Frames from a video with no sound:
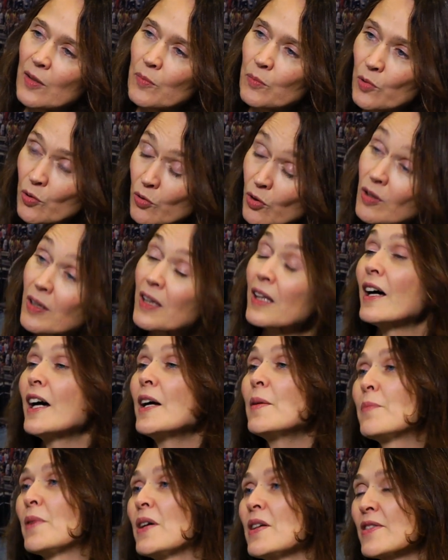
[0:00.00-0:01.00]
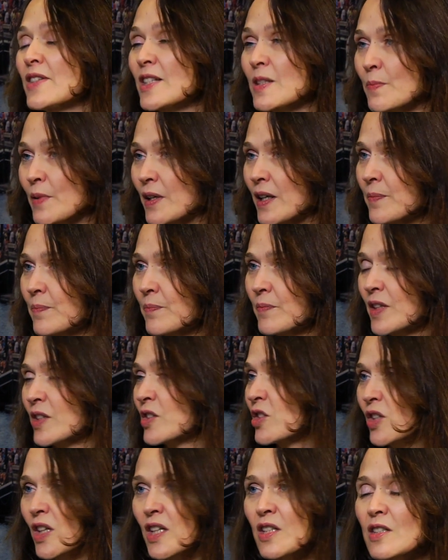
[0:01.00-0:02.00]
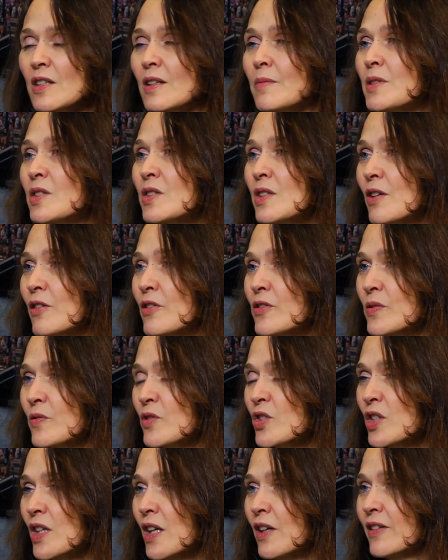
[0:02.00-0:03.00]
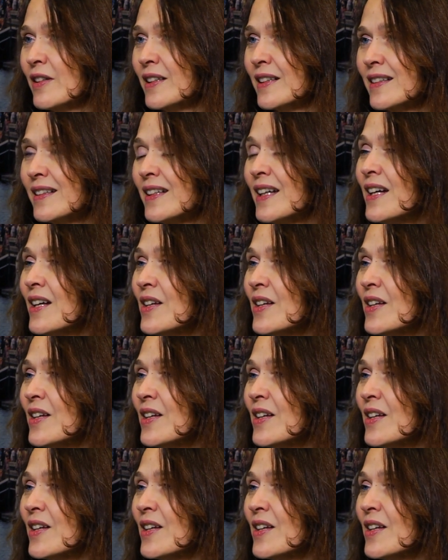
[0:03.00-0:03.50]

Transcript: more online basis by exchanging materials and sharing.